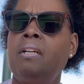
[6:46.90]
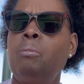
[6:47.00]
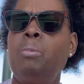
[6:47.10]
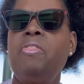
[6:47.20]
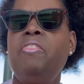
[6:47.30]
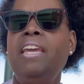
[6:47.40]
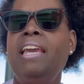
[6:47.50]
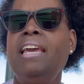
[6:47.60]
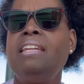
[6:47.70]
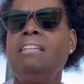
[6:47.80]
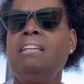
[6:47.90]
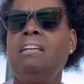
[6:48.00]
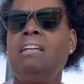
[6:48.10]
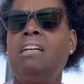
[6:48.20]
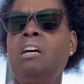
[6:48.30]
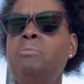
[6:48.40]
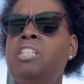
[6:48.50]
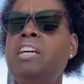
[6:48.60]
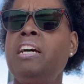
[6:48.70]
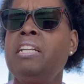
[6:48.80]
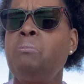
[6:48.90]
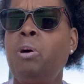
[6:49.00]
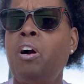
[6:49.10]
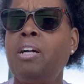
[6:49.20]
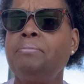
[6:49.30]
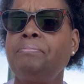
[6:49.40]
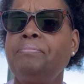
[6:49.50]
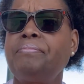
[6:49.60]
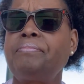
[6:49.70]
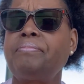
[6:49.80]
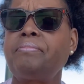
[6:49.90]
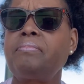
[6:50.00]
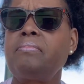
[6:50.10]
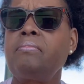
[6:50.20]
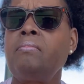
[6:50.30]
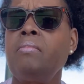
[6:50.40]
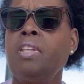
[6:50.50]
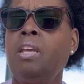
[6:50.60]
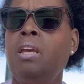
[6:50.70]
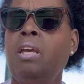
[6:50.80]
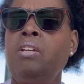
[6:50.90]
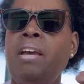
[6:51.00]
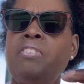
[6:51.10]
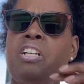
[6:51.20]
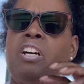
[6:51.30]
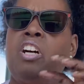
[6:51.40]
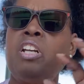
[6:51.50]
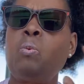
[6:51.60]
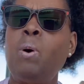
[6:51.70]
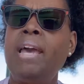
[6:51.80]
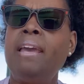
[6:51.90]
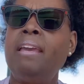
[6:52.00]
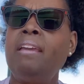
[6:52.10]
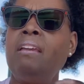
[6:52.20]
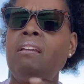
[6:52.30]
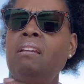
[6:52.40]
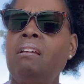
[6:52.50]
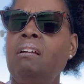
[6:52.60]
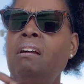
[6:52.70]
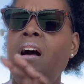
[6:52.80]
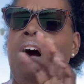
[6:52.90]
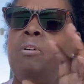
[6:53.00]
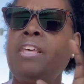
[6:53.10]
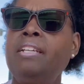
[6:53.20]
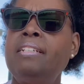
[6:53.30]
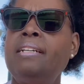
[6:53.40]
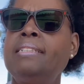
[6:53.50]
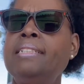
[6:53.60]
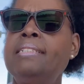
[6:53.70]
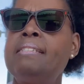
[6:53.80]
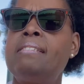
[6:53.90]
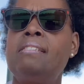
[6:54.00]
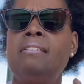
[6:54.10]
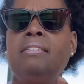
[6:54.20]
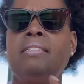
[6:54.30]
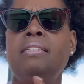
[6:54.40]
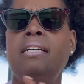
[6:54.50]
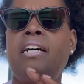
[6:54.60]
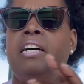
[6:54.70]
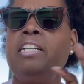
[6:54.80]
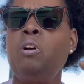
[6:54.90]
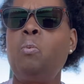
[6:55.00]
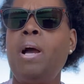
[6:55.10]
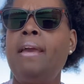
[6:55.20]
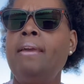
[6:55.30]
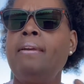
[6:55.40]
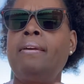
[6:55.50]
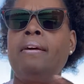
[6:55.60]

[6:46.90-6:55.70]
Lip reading: But then comes the cutting part. You have to cut away all that ugliness. Cutting away